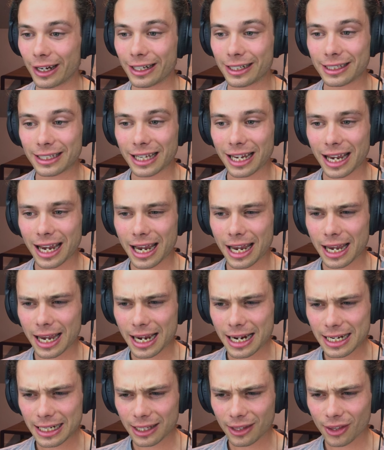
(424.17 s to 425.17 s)
It's
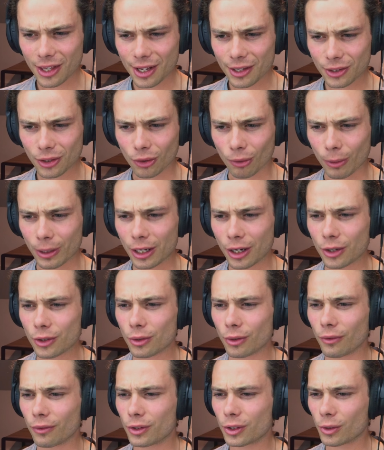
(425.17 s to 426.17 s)

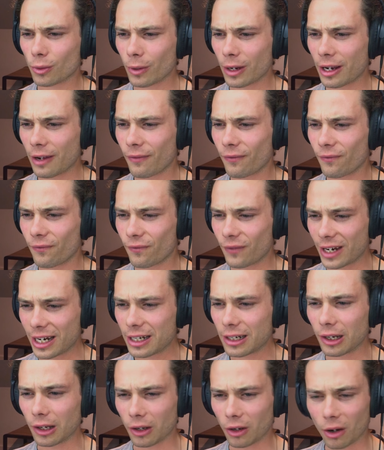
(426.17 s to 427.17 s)
8,300 square
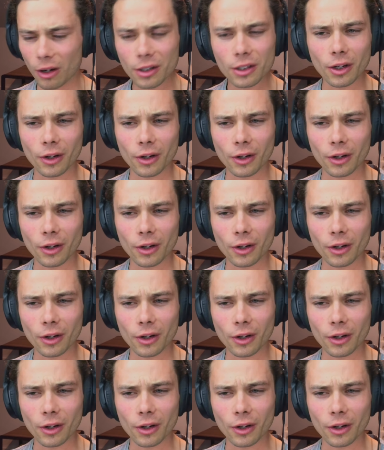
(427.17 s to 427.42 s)
feet lot.